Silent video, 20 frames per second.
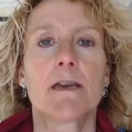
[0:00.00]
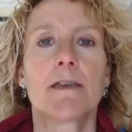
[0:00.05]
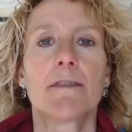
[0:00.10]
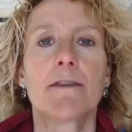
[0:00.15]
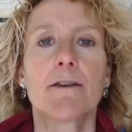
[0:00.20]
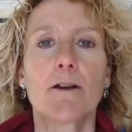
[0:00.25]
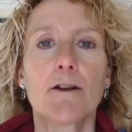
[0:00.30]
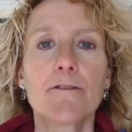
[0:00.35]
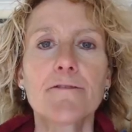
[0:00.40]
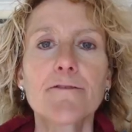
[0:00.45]

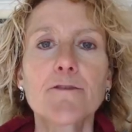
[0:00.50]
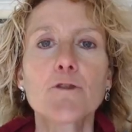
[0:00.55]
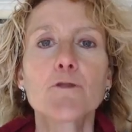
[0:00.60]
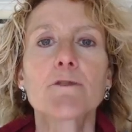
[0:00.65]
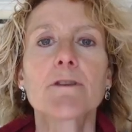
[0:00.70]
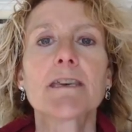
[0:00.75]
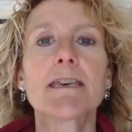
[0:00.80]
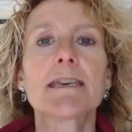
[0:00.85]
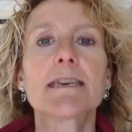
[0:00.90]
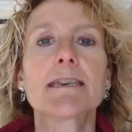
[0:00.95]
There are a few
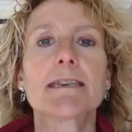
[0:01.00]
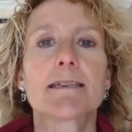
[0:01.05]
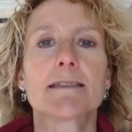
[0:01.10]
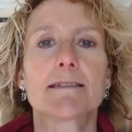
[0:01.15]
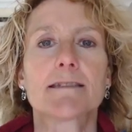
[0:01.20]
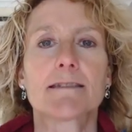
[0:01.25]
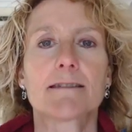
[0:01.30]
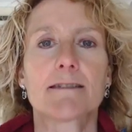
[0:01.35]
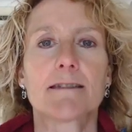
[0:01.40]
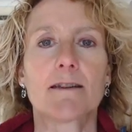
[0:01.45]

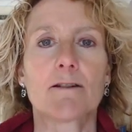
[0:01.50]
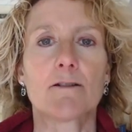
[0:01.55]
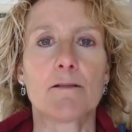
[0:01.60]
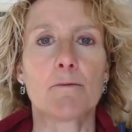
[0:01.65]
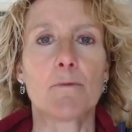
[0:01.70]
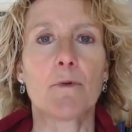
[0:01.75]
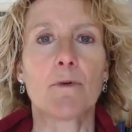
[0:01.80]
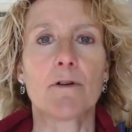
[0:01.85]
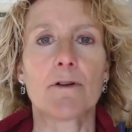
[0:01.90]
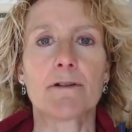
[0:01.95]
keys that are
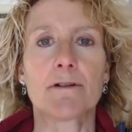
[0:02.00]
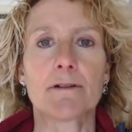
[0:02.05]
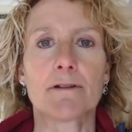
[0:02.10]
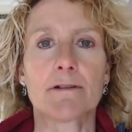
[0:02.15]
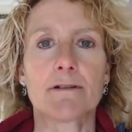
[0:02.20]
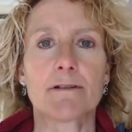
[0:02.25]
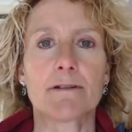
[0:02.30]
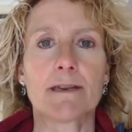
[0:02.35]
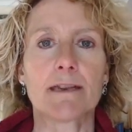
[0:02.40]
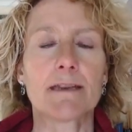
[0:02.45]

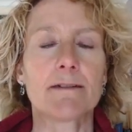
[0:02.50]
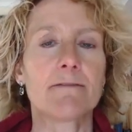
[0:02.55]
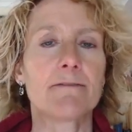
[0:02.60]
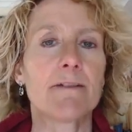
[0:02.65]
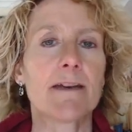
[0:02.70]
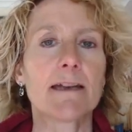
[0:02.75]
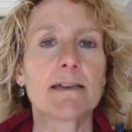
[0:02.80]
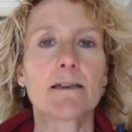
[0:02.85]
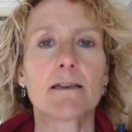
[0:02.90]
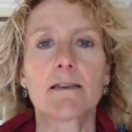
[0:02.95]
important. In
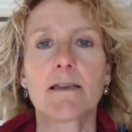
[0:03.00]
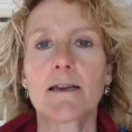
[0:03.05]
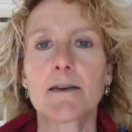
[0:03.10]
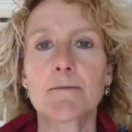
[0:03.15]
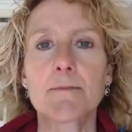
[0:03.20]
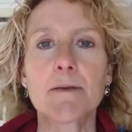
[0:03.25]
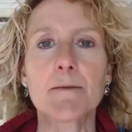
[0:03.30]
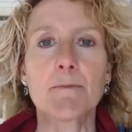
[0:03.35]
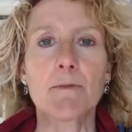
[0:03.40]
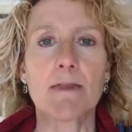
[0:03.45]
fact, a lot
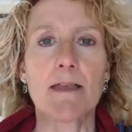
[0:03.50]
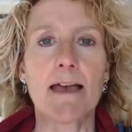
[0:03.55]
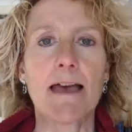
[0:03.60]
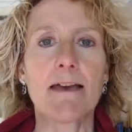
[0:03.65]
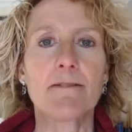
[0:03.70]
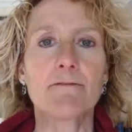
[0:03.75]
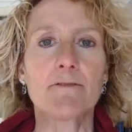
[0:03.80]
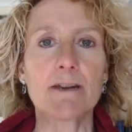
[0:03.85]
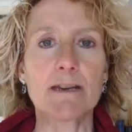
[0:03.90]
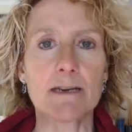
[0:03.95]
of people
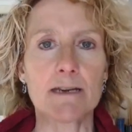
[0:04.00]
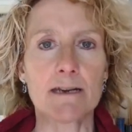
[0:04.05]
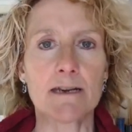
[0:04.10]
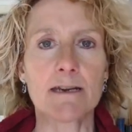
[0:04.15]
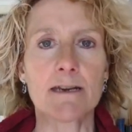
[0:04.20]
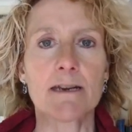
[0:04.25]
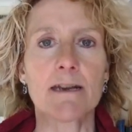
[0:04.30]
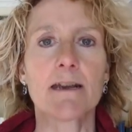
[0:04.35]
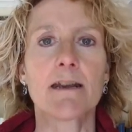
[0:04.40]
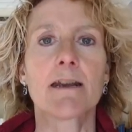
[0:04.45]
have
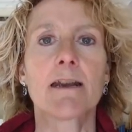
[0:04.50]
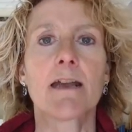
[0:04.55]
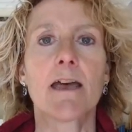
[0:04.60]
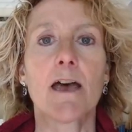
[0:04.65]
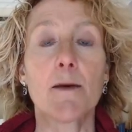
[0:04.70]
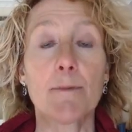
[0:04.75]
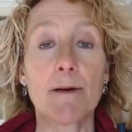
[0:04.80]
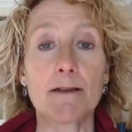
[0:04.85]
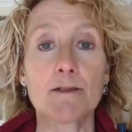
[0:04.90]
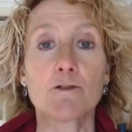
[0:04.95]
written
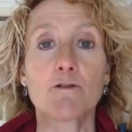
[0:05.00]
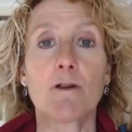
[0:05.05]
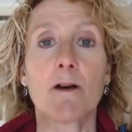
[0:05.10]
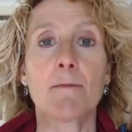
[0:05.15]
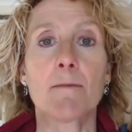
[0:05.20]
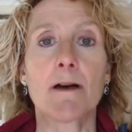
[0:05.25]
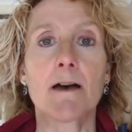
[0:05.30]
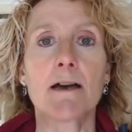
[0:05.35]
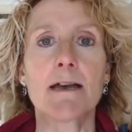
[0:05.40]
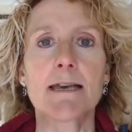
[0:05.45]
about
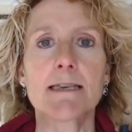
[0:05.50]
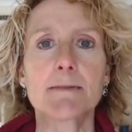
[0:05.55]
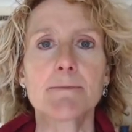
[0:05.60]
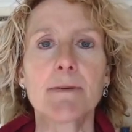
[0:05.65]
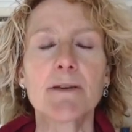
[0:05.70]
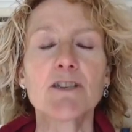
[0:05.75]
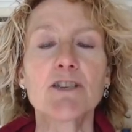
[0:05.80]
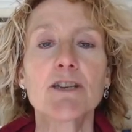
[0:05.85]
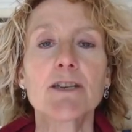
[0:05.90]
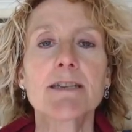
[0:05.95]
trauma,
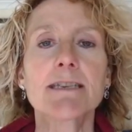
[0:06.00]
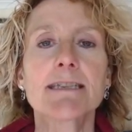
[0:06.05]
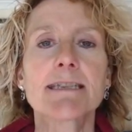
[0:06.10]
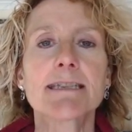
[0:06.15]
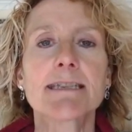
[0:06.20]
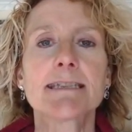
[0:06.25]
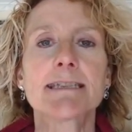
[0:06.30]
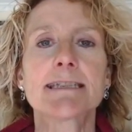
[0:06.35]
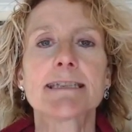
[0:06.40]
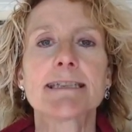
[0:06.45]
especially
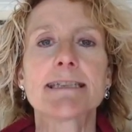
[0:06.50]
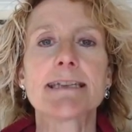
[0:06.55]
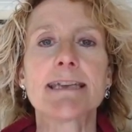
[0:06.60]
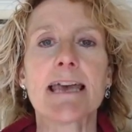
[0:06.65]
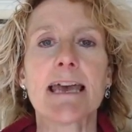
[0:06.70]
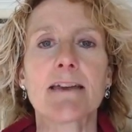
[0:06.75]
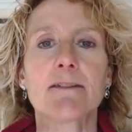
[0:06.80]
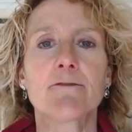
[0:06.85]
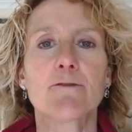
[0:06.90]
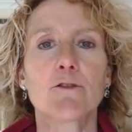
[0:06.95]
since the
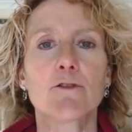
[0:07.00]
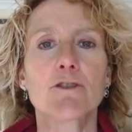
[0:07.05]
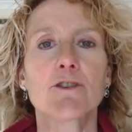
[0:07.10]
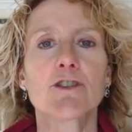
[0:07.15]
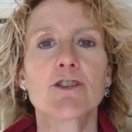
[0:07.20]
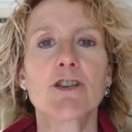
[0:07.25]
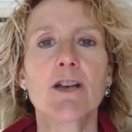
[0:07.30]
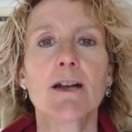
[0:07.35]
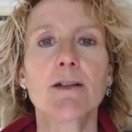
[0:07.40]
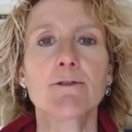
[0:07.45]
adverse
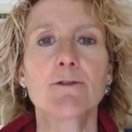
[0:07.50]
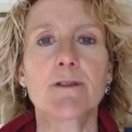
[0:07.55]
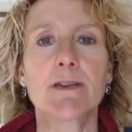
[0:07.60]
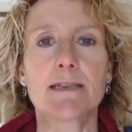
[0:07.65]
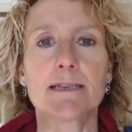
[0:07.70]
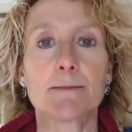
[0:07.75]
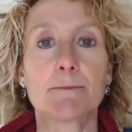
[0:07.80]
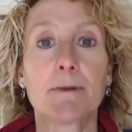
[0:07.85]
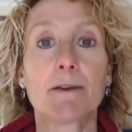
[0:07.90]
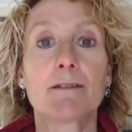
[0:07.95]
childhood
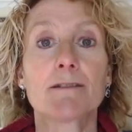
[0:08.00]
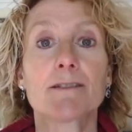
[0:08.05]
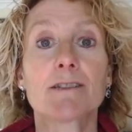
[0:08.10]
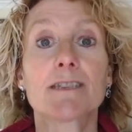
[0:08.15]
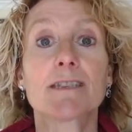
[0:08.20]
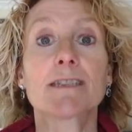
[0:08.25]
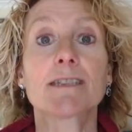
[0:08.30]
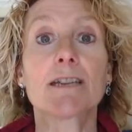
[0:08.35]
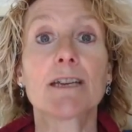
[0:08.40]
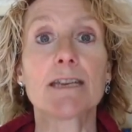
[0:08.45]
experience
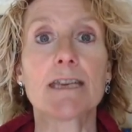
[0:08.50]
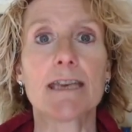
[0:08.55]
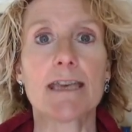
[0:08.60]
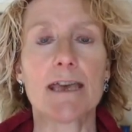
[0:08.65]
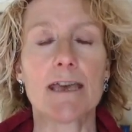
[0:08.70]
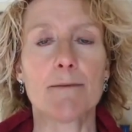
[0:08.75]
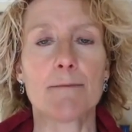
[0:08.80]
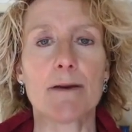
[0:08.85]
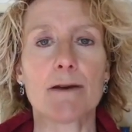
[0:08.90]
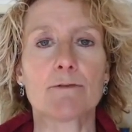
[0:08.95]
study
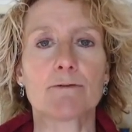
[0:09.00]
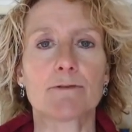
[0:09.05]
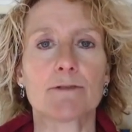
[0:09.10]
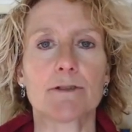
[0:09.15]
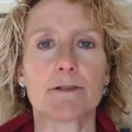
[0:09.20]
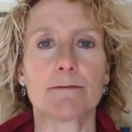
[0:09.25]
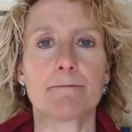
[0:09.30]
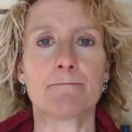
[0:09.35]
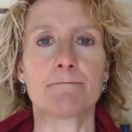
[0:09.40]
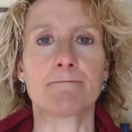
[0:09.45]
came
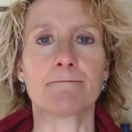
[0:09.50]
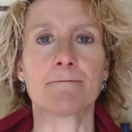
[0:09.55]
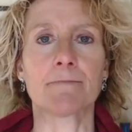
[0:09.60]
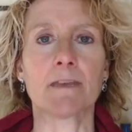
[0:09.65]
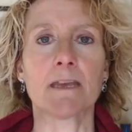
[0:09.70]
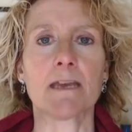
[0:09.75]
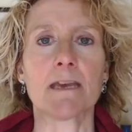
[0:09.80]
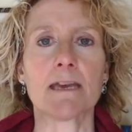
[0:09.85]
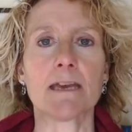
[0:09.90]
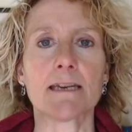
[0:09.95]
out.
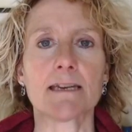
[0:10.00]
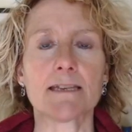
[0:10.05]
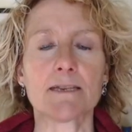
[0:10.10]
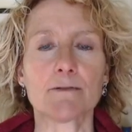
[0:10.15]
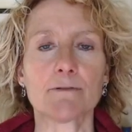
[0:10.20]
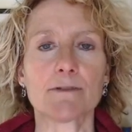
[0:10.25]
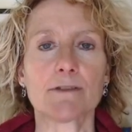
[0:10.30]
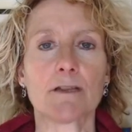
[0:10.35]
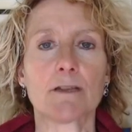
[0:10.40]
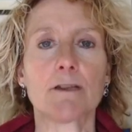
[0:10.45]
This
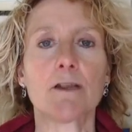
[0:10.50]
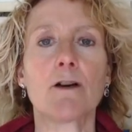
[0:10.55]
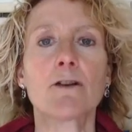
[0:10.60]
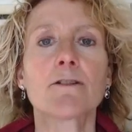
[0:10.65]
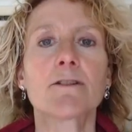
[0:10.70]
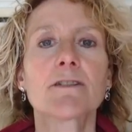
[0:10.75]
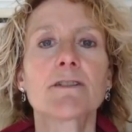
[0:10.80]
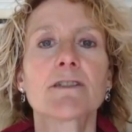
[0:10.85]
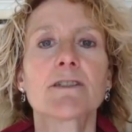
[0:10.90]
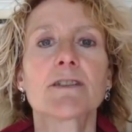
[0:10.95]
was the
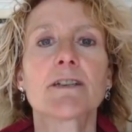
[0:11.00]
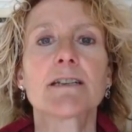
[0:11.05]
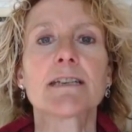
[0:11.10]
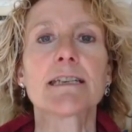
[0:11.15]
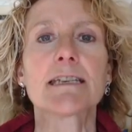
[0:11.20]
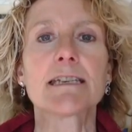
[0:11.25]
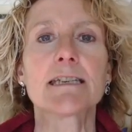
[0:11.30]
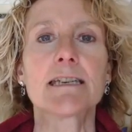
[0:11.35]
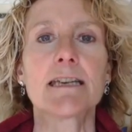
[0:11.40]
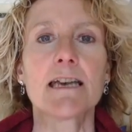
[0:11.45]
longest
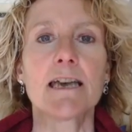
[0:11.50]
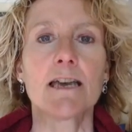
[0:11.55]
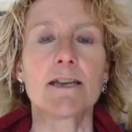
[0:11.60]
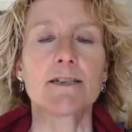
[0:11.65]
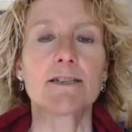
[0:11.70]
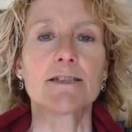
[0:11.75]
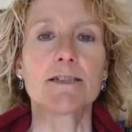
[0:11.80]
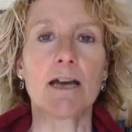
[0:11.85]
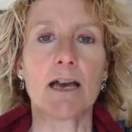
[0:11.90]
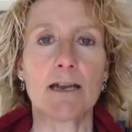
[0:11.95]
study
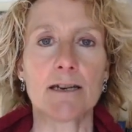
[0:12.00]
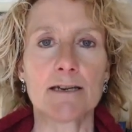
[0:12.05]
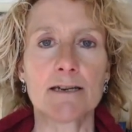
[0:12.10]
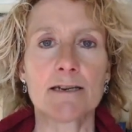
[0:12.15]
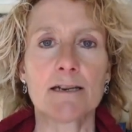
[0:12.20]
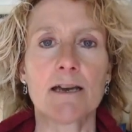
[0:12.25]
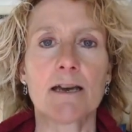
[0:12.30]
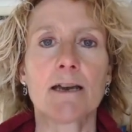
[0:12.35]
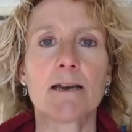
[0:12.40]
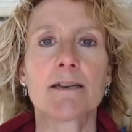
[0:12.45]

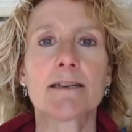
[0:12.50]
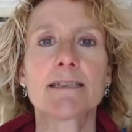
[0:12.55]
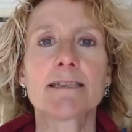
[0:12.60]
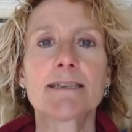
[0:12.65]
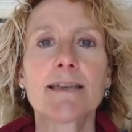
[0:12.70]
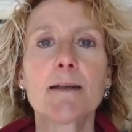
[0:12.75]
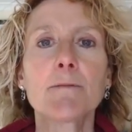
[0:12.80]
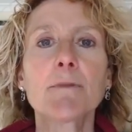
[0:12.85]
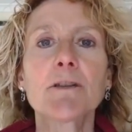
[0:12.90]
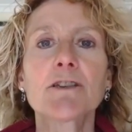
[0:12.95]
done on
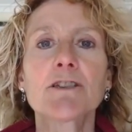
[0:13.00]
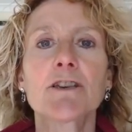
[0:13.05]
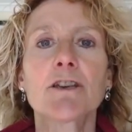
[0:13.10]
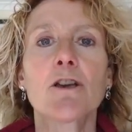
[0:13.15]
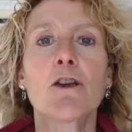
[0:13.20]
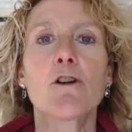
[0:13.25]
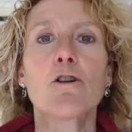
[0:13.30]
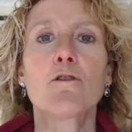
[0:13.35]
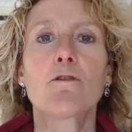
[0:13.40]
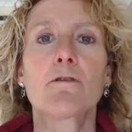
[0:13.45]
establishing
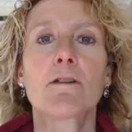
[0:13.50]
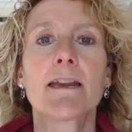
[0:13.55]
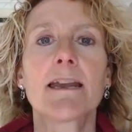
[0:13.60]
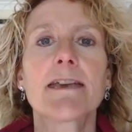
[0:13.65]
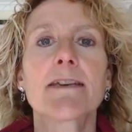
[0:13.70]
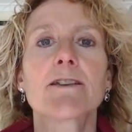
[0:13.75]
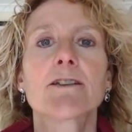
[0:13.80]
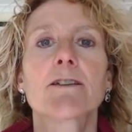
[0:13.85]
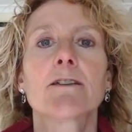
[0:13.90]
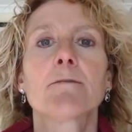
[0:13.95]
a
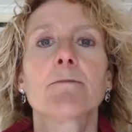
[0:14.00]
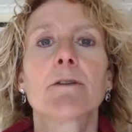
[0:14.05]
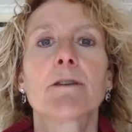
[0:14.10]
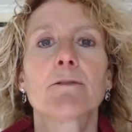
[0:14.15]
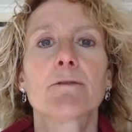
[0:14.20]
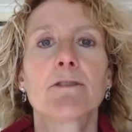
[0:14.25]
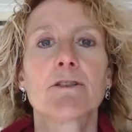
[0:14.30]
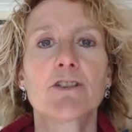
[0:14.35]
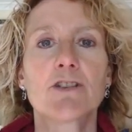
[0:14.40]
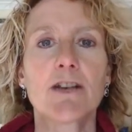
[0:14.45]
correlation
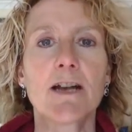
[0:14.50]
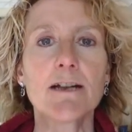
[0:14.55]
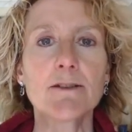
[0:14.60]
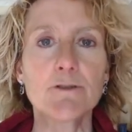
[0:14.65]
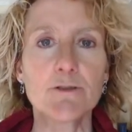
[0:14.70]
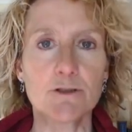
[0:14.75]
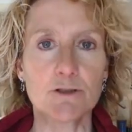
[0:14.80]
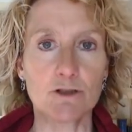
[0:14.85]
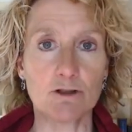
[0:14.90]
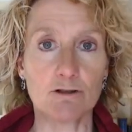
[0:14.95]
between childhood